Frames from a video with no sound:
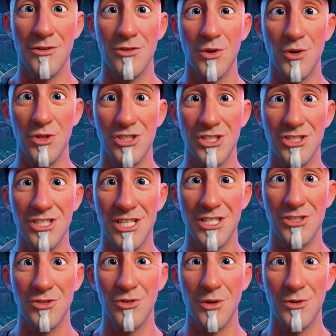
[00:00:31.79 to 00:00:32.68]

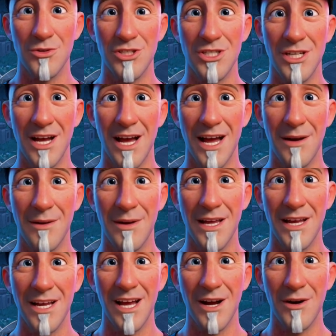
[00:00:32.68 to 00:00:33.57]
46th room to claim
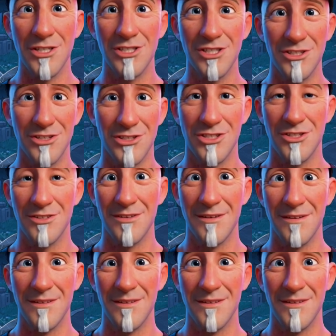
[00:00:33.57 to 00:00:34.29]
the inheritance.